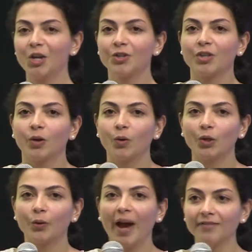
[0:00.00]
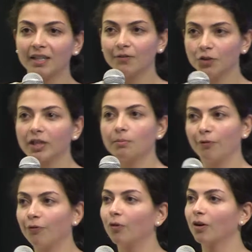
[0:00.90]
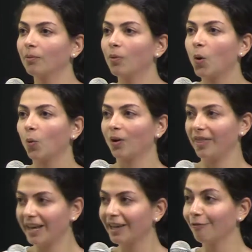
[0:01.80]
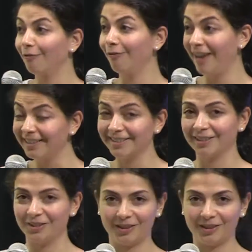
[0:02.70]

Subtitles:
So you have to give your team a forum where they can vent